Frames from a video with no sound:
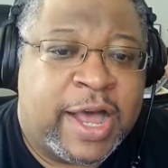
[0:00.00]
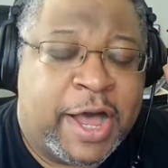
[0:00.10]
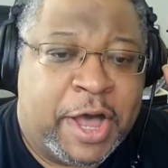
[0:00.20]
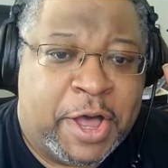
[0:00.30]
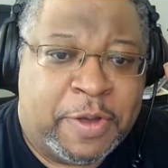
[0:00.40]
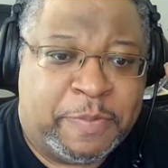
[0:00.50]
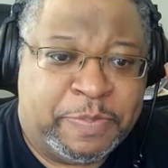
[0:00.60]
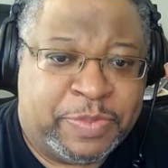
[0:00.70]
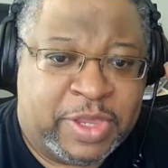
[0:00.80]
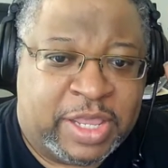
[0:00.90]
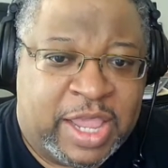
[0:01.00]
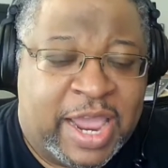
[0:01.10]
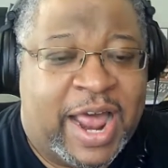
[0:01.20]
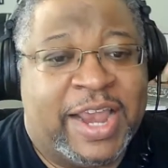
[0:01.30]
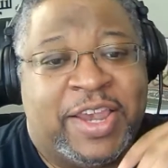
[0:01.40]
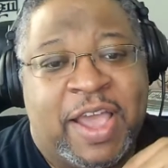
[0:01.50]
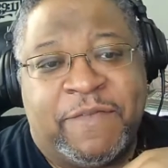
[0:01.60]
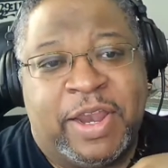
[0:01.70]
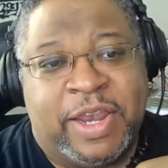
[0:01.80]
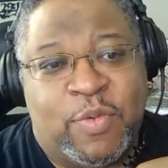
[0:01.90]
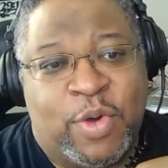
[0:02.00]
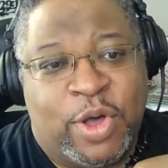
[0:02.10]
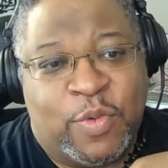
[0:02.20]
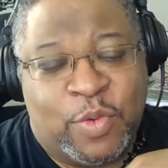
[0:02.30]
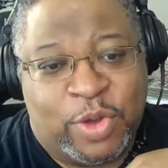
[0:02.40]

um, and I definitely will,